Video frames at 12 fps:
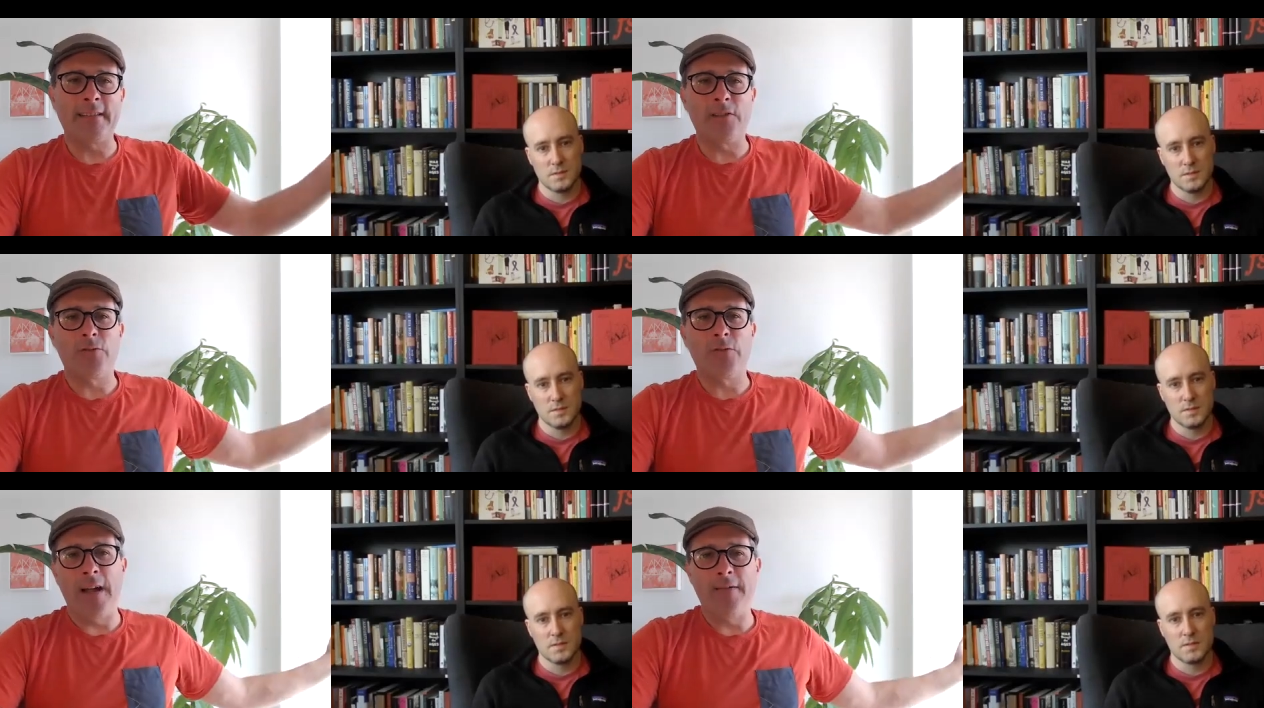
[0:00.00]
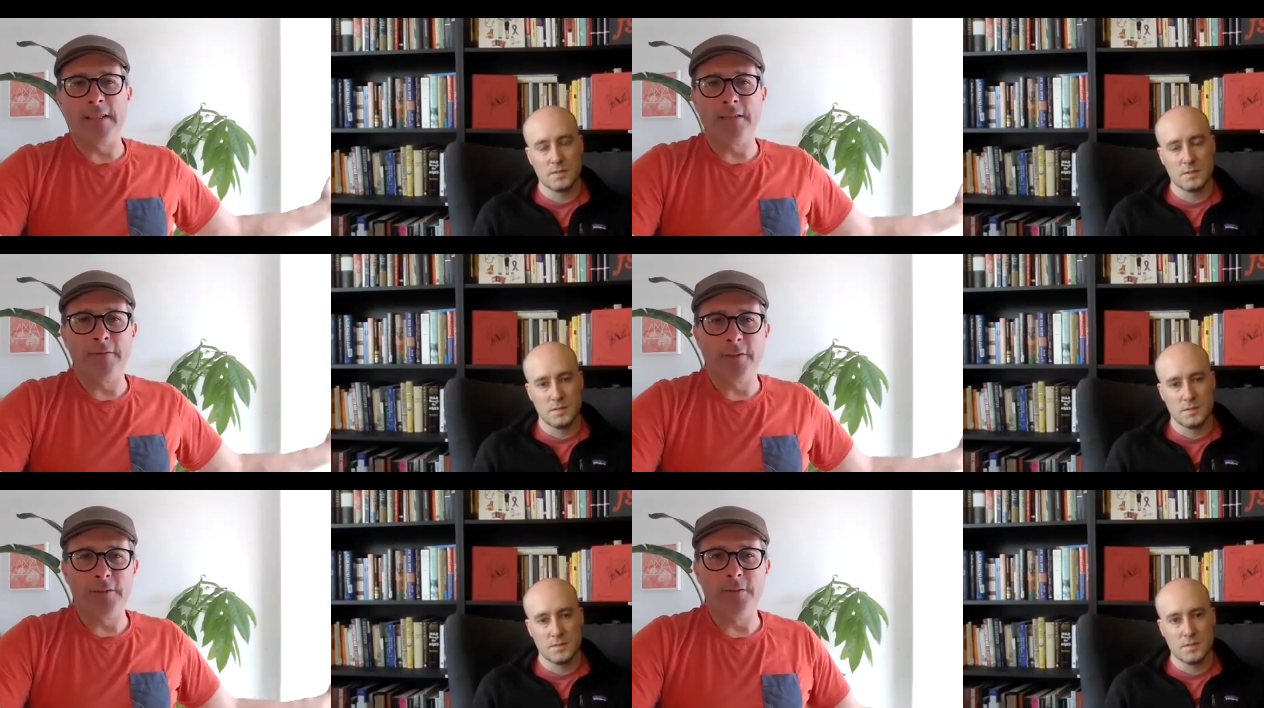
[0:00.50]
Speaker 1: is traveling
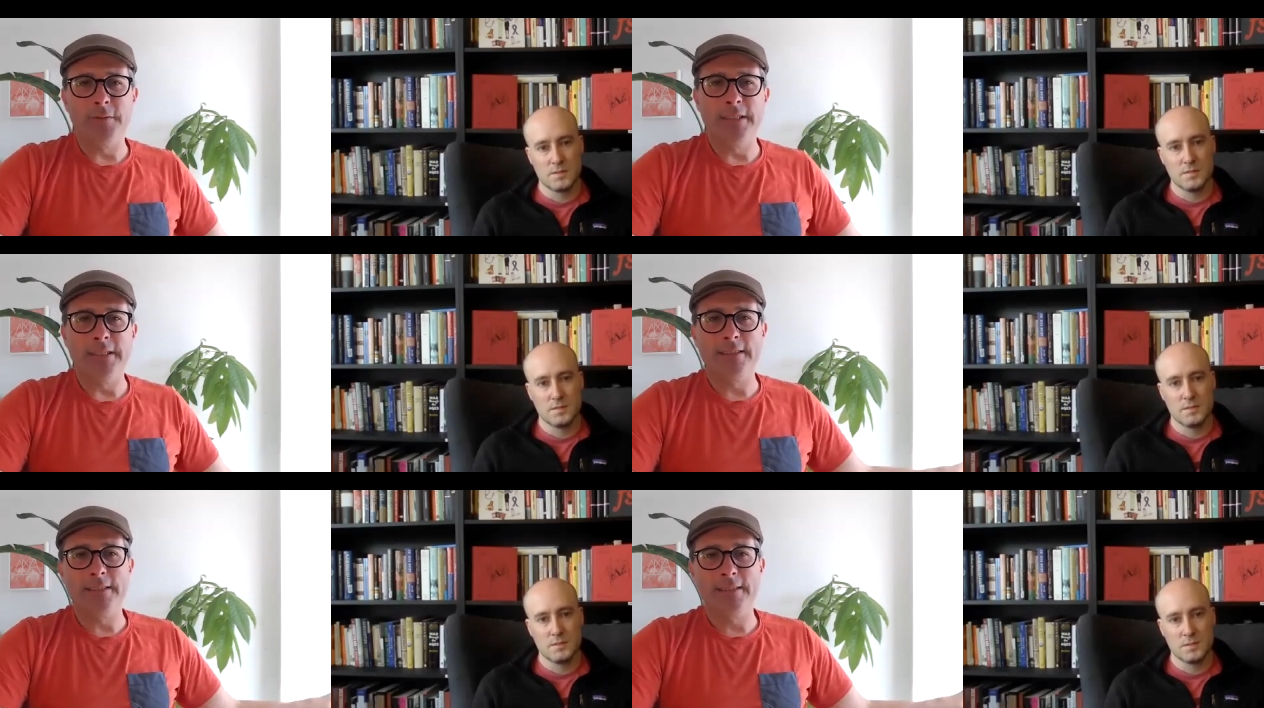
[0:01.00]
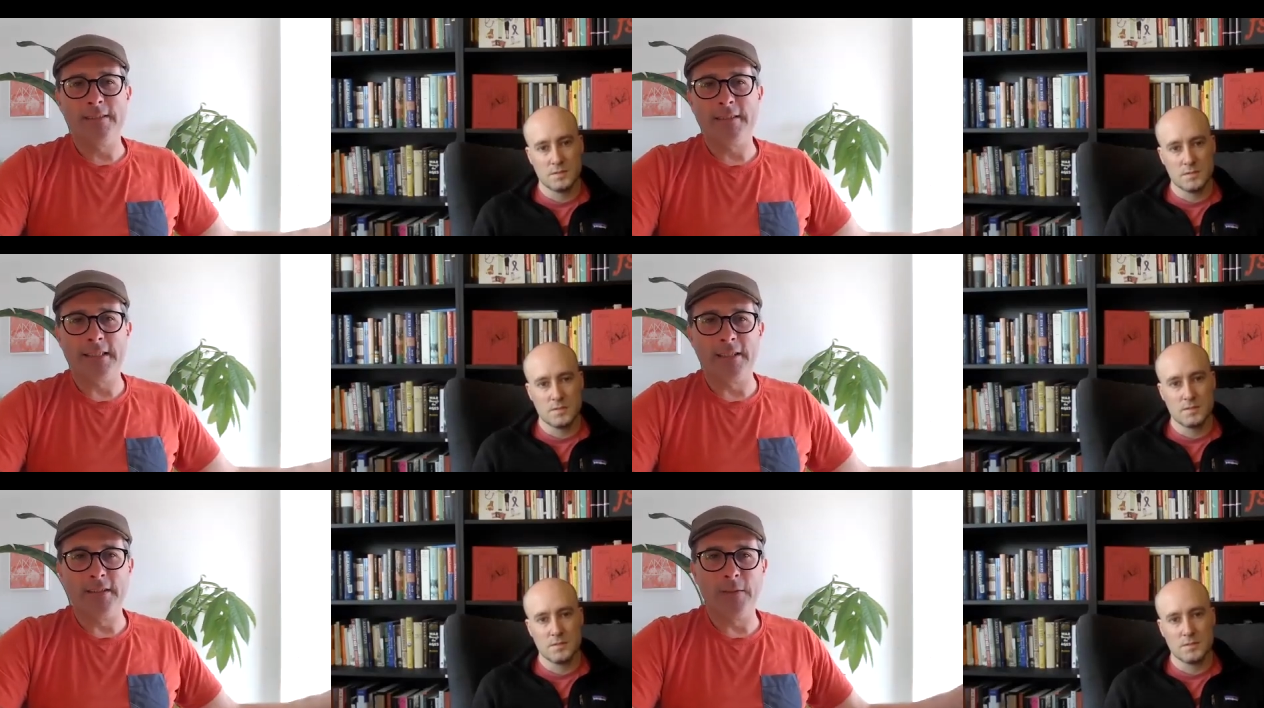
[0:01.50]
for two weeks you
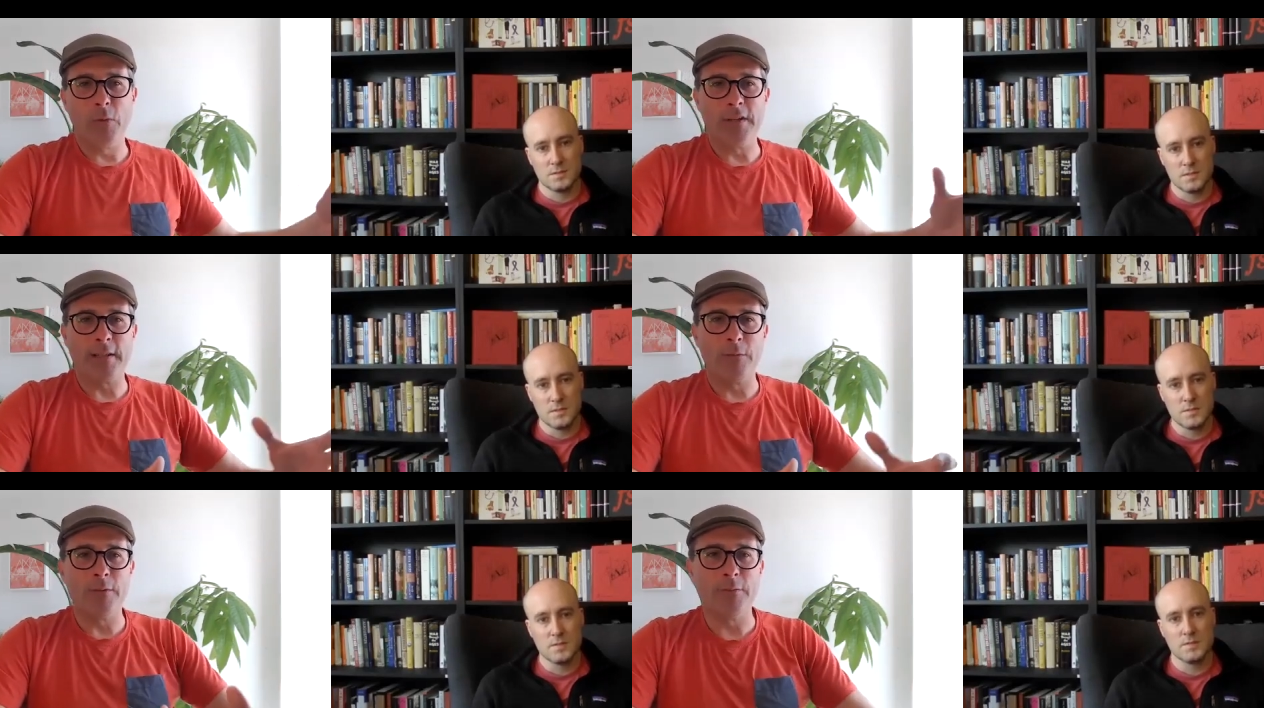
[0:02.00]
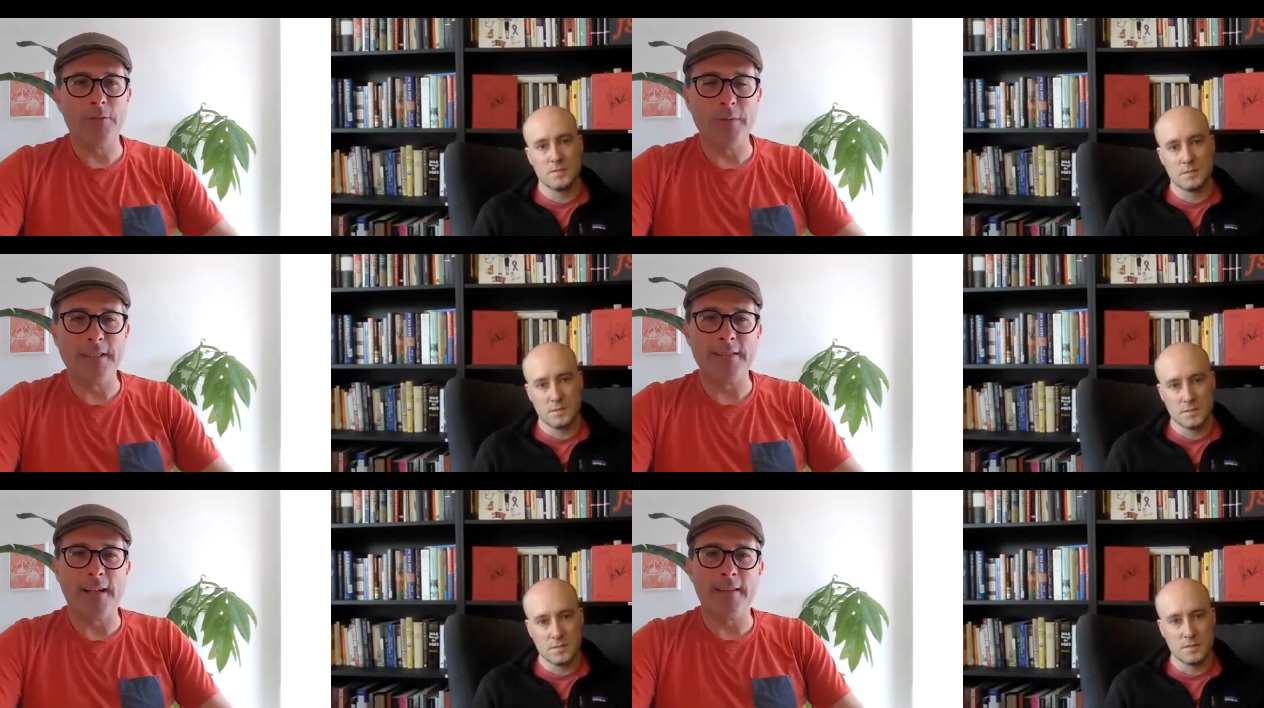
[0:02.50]
know and what does that room do when
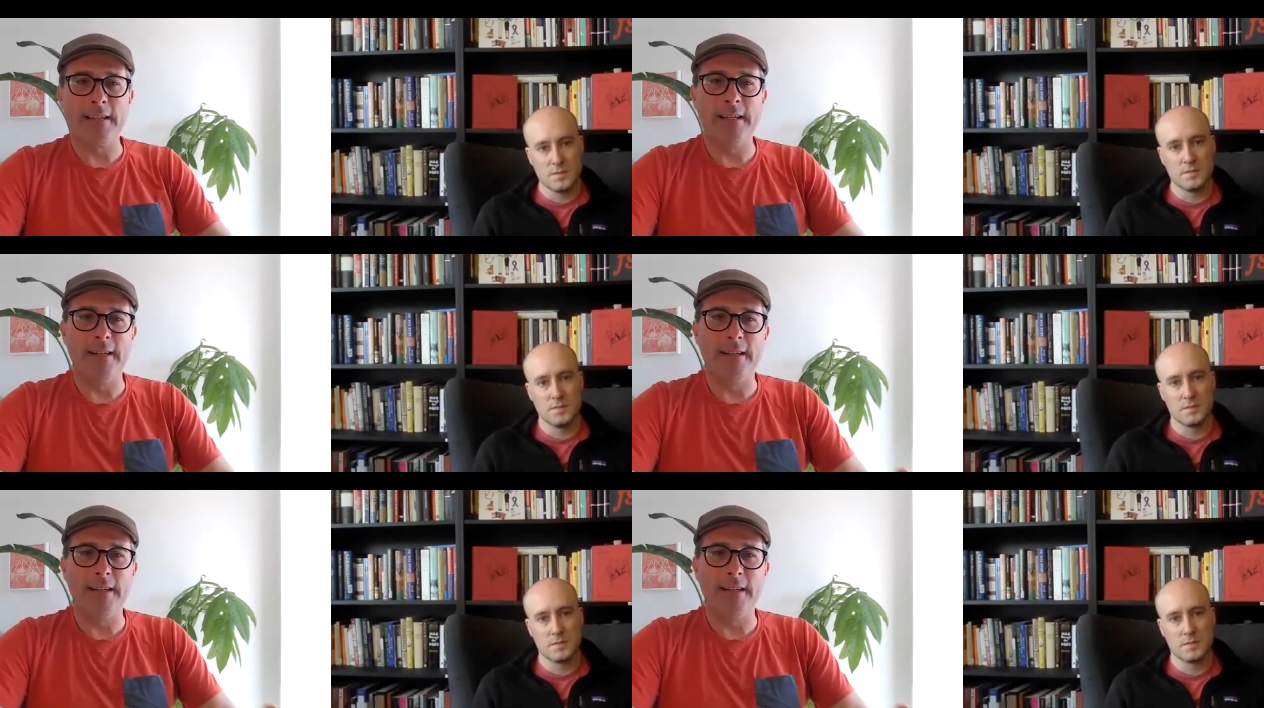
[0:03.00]
he's not there